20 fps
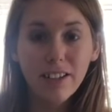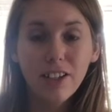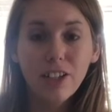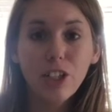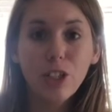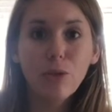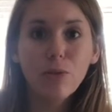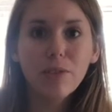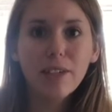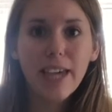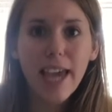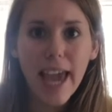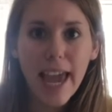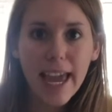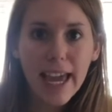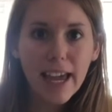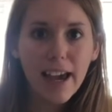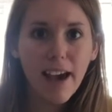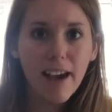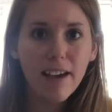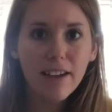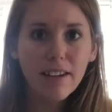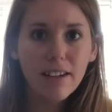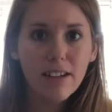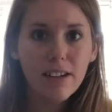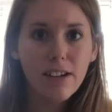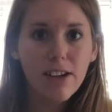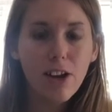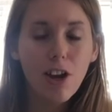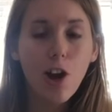You can.
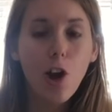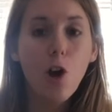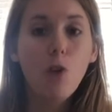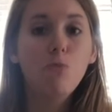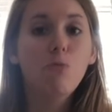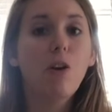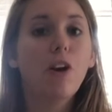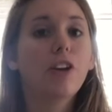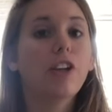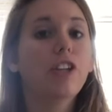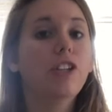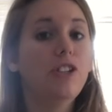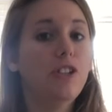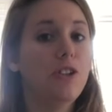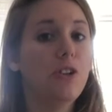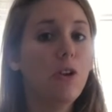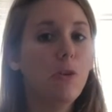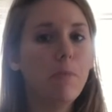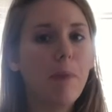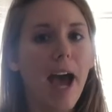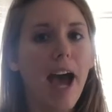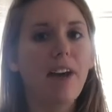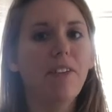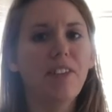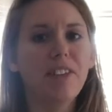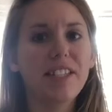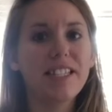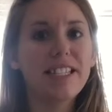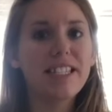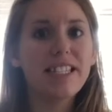Well, can you
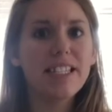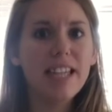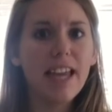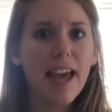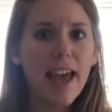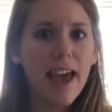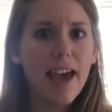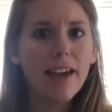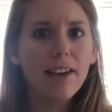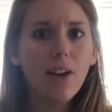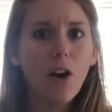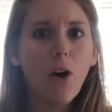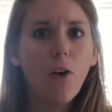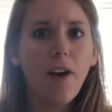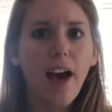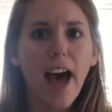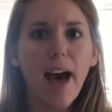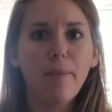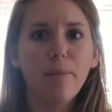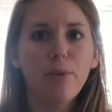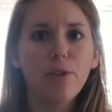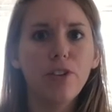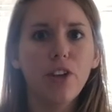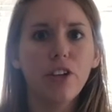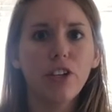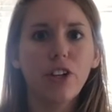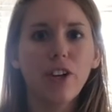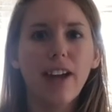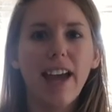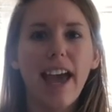balance 10 whole apples on
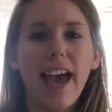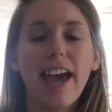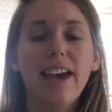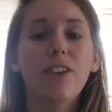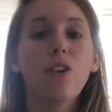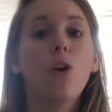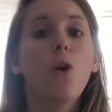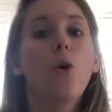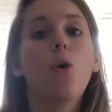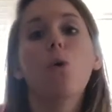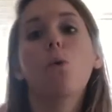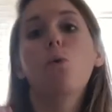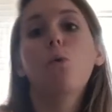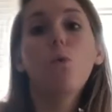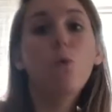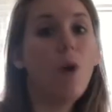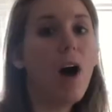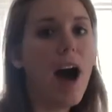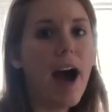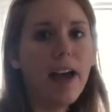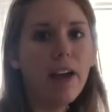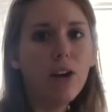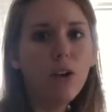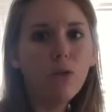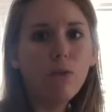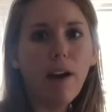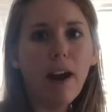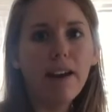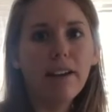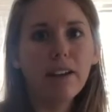your head while
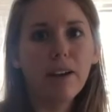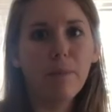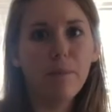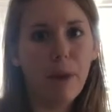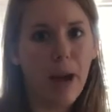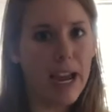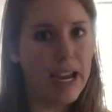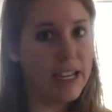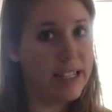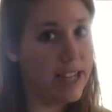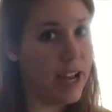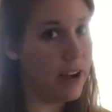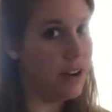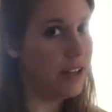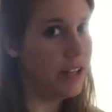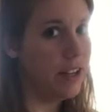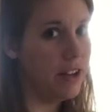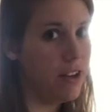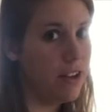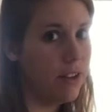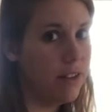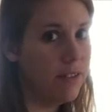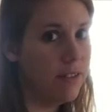riding a bike downhill?